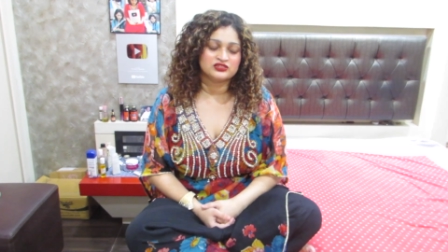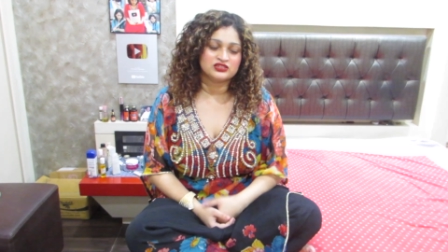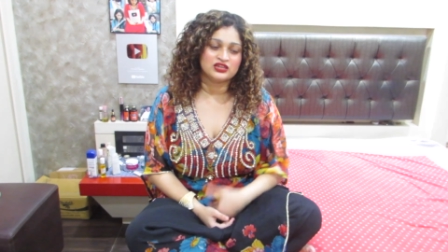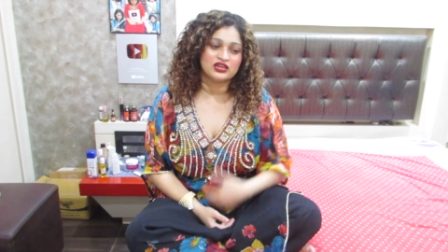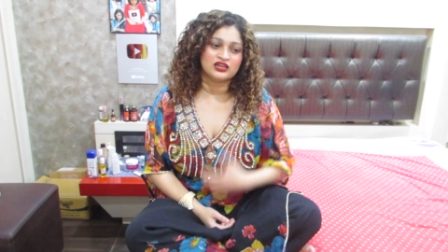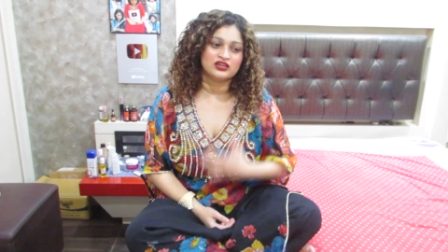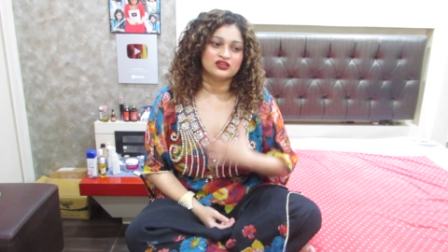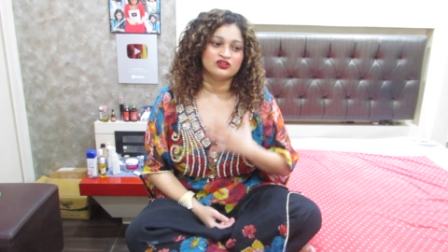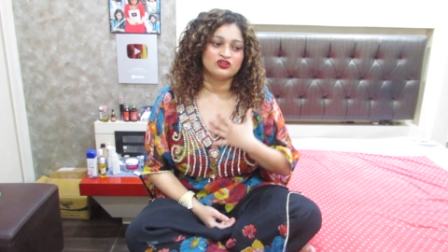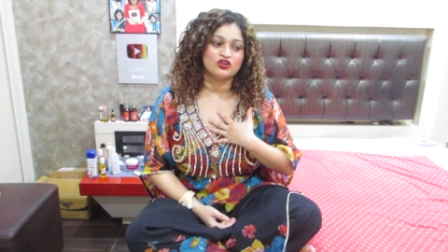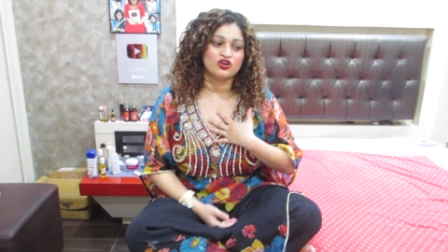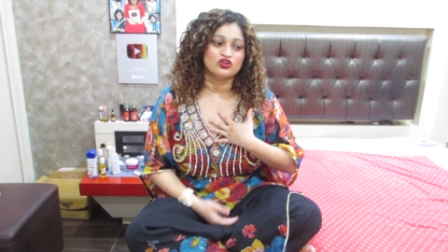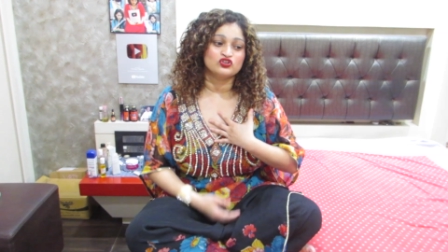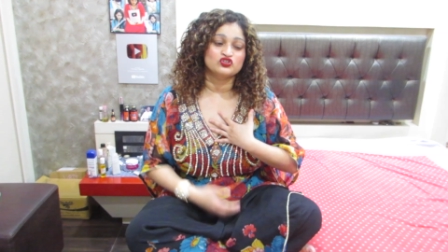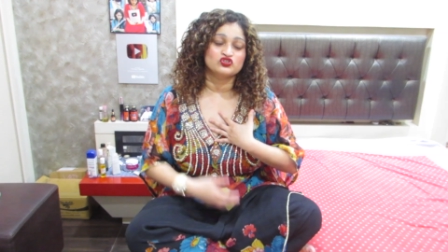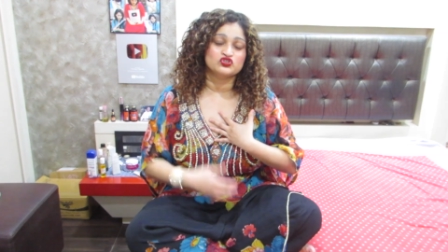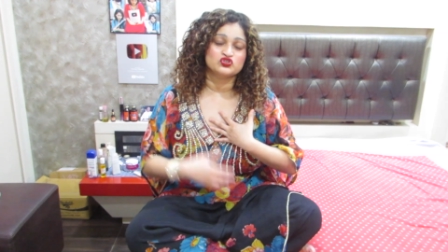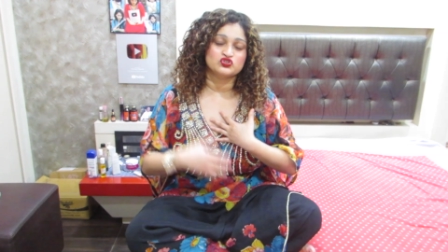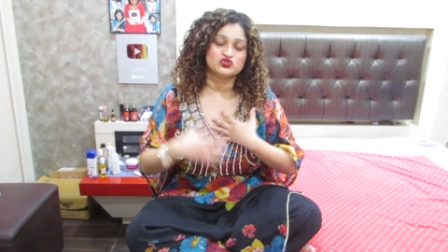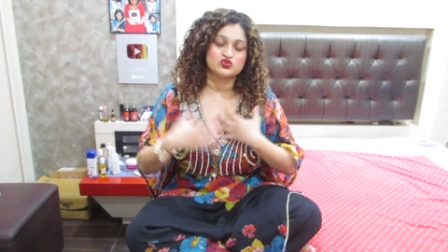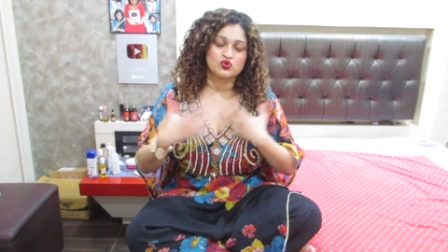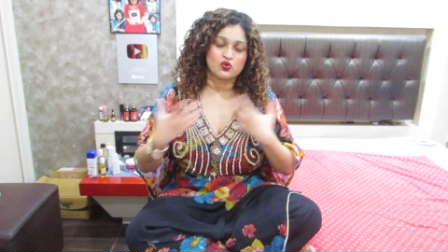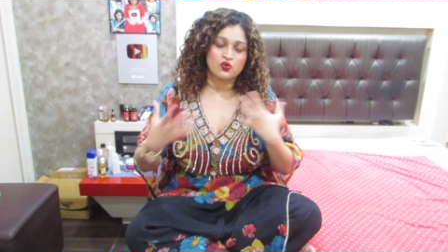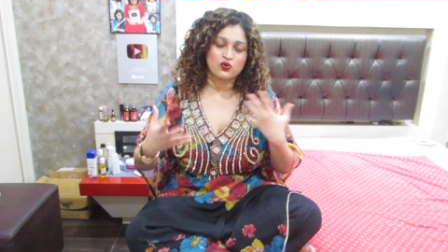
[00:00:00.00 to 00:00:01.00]
like not
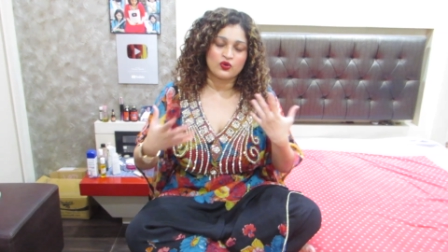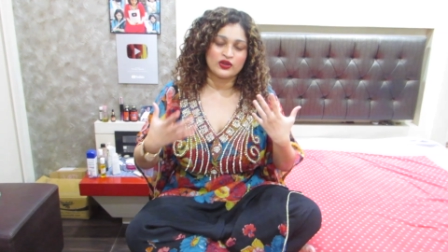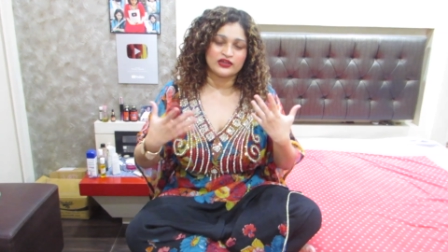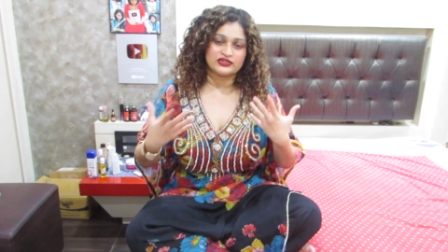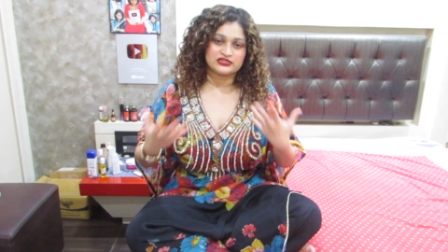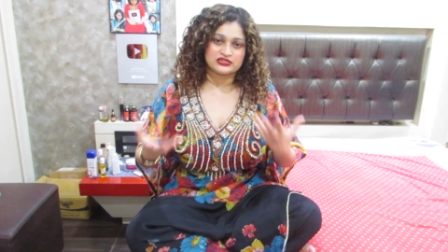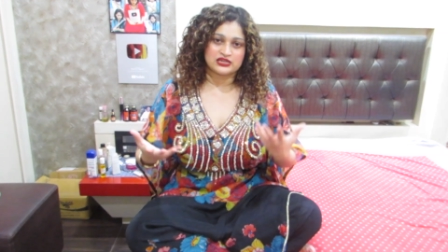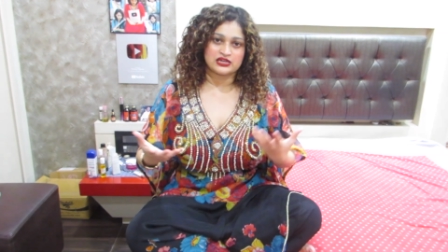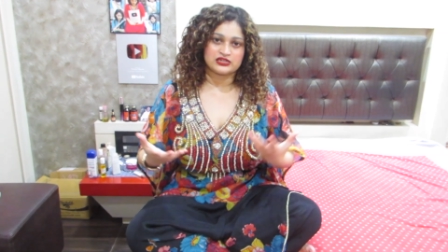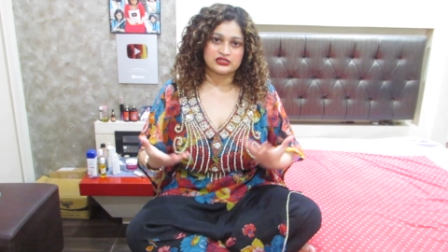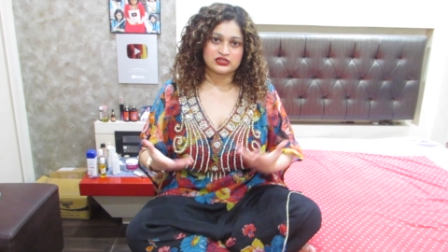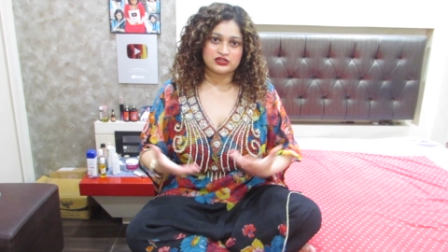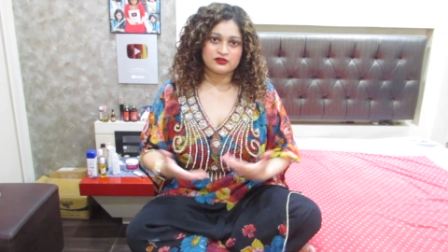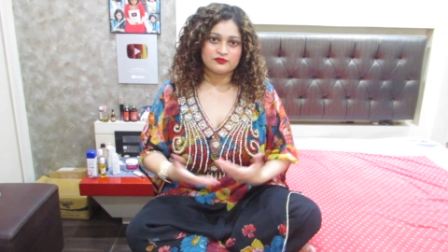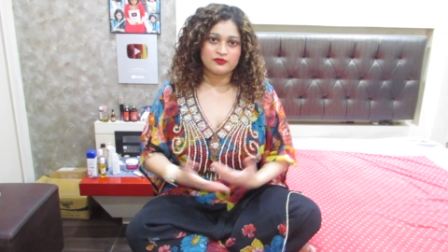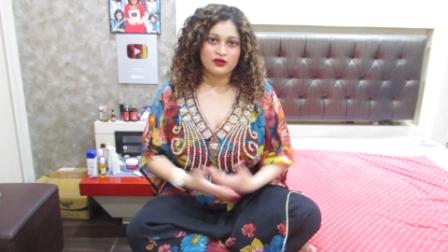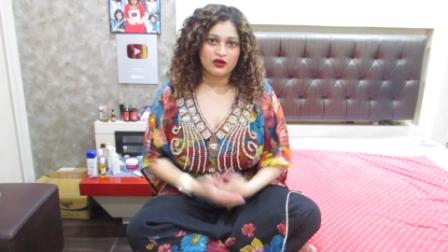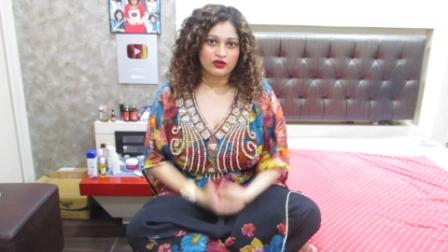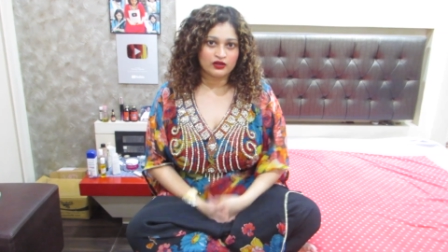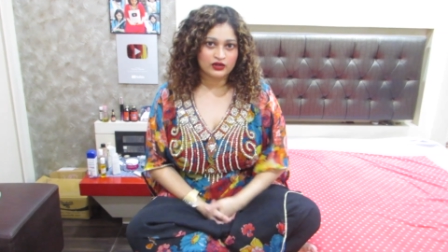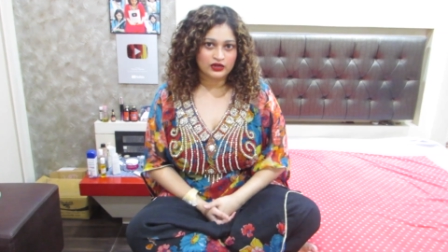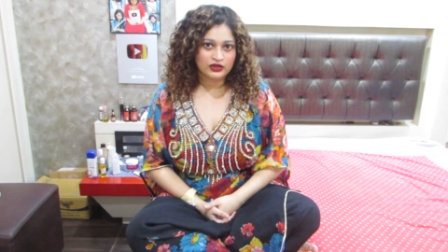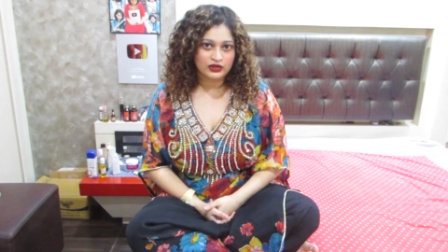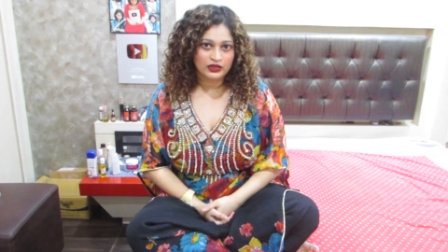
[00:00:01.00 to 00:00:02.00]
so excited
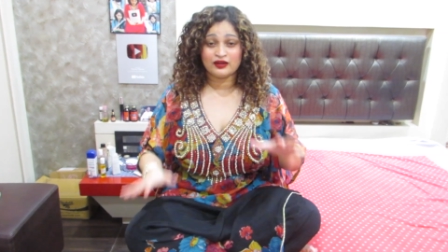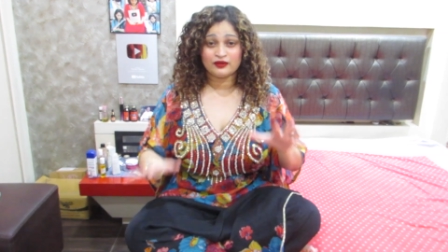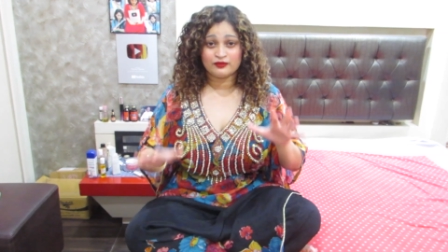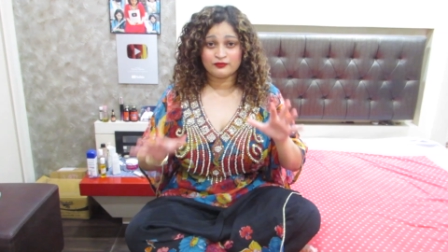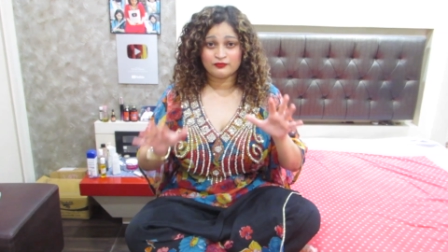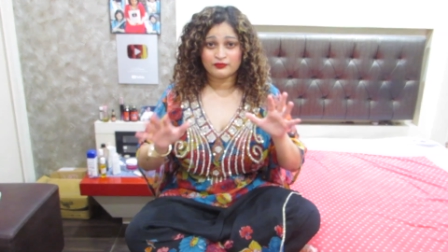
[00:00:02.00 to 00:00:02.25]
about it uh,